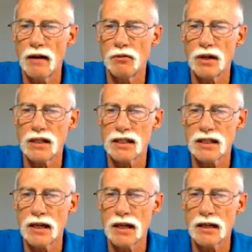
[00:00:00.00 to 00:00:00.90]
one,
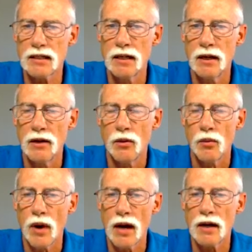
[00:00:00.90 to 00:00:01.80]
six.
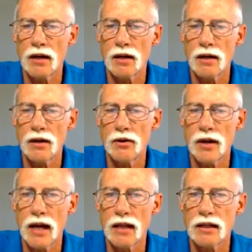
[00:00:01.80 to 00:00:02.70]
Wow,
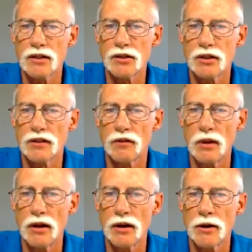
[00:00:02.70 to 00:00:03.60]
okay, this looks
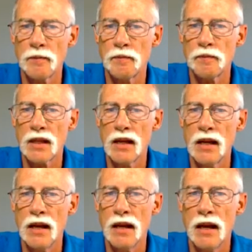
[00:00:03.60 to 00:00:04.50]
familiar.
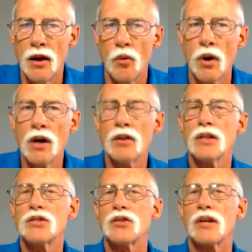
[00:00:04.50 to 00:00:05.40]
Well, let's
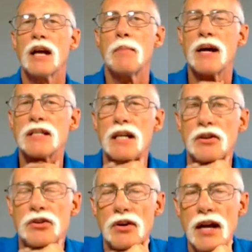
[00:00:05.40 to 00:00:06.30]
look at Pascal
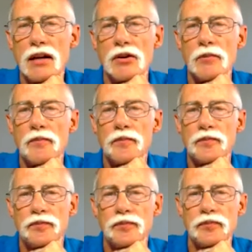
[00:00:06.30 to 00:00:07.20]
triangle.
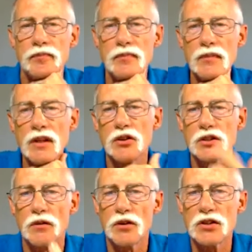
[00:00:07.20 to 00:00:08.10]
Because the
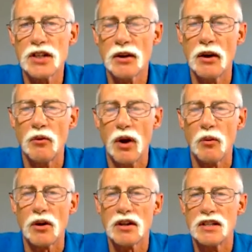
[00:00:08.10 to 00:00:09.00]
first thing I, when I
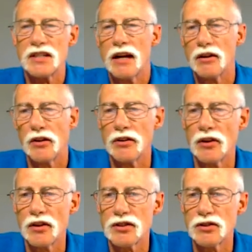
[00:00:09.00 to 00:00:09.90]
work this out, I'm going, you know,
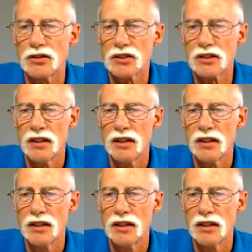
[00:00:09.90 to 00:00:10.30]
this looks